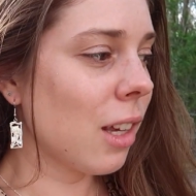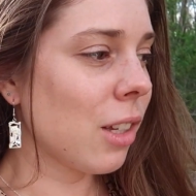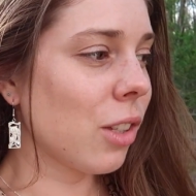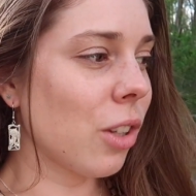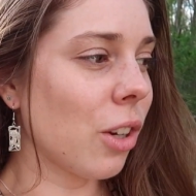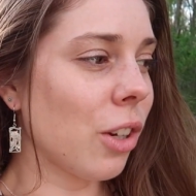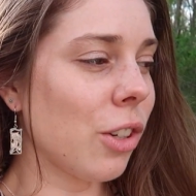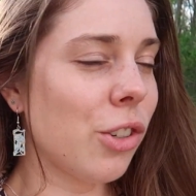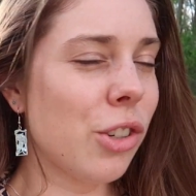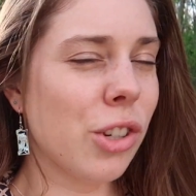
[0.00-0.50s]

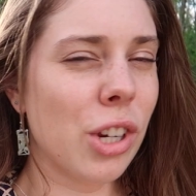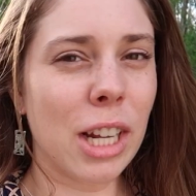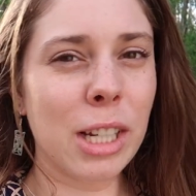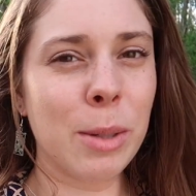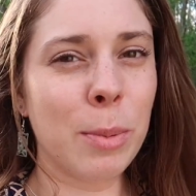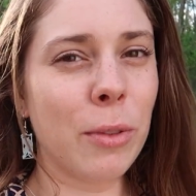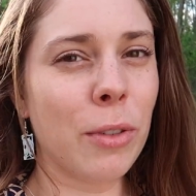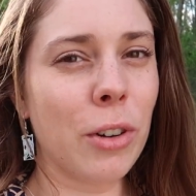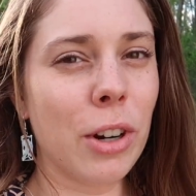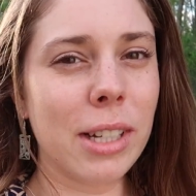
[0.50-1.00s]
So
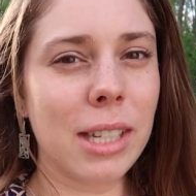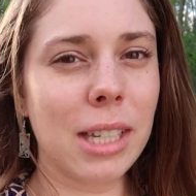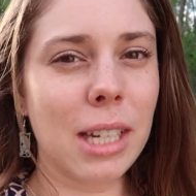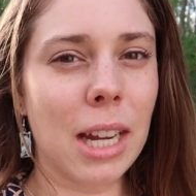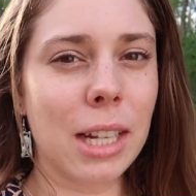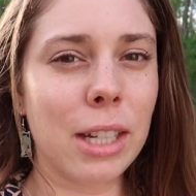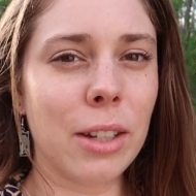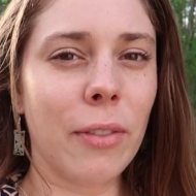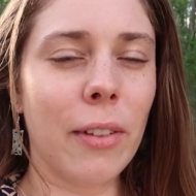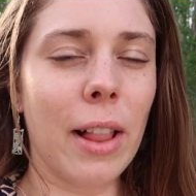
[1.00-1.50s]
just before it
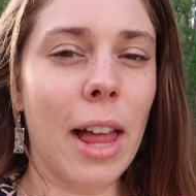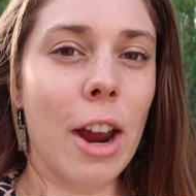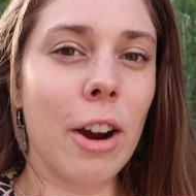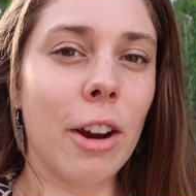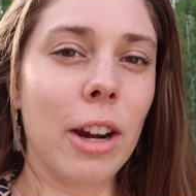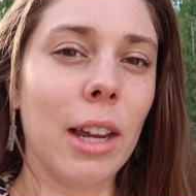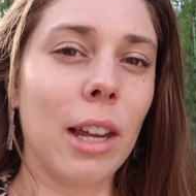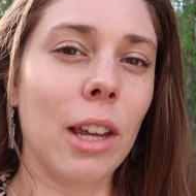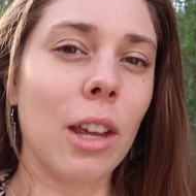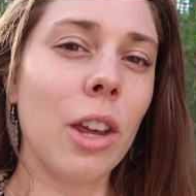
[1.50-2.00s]
starts
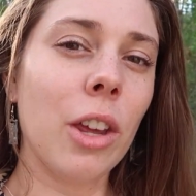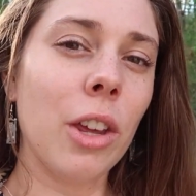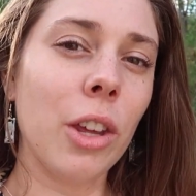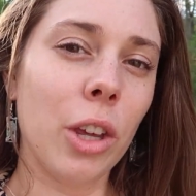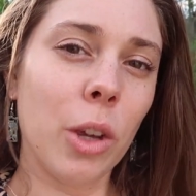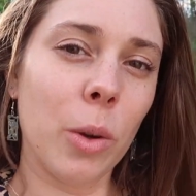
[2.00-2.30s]
flowering,